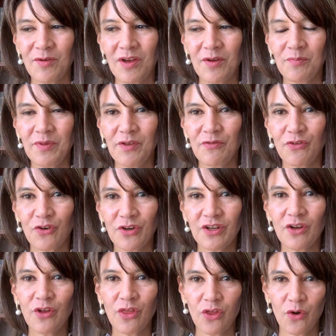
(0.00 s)
before
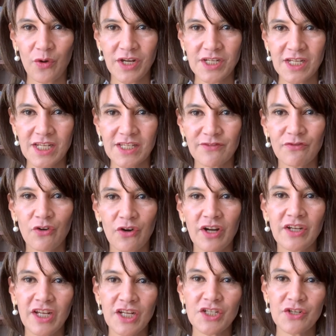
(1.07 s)
the authorities for
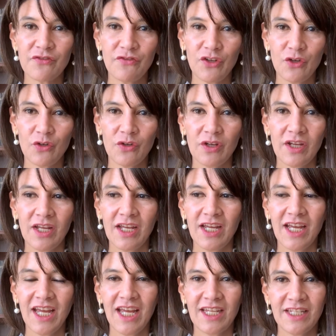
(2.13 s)
an interview,
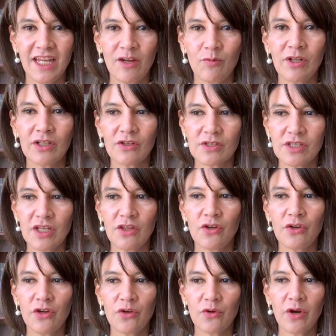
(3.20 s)
and they will
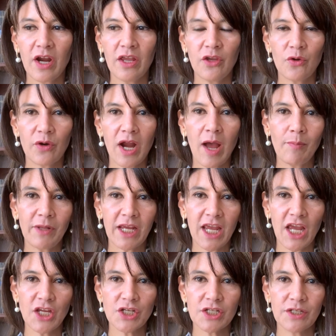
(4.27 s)
consider your
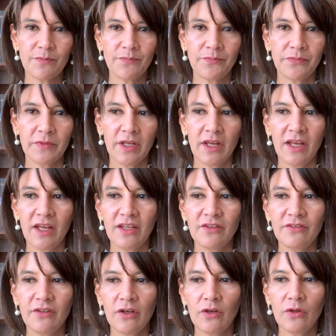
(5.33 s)
application.
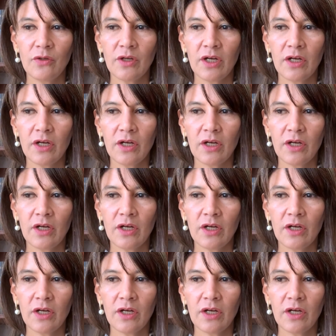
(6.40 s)
So